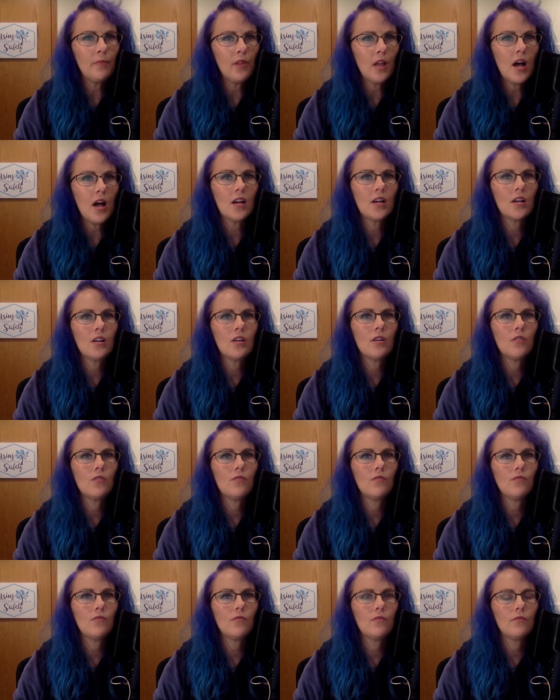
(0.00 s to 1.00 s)

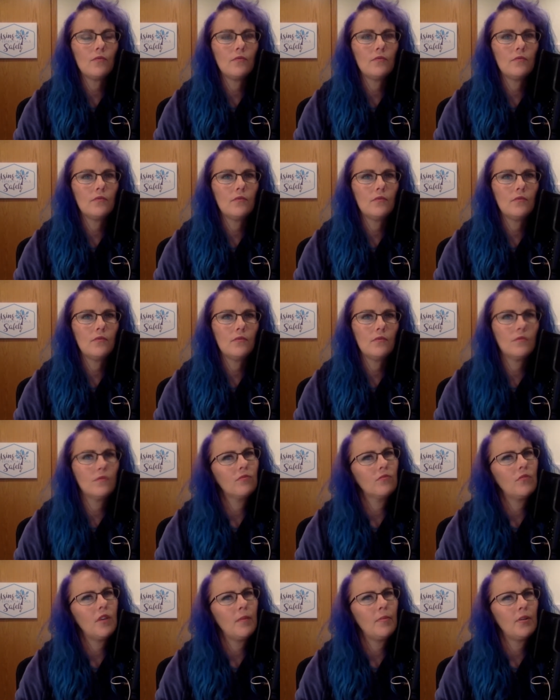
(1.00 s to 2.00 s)
blogger
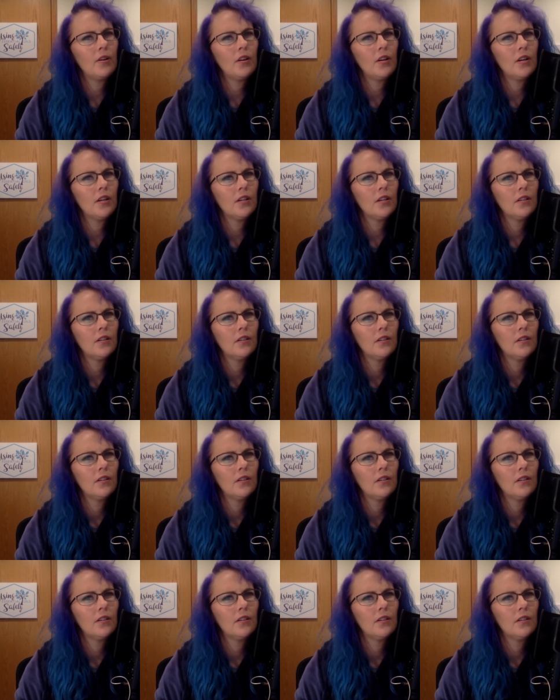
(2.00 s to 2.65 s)
rubbed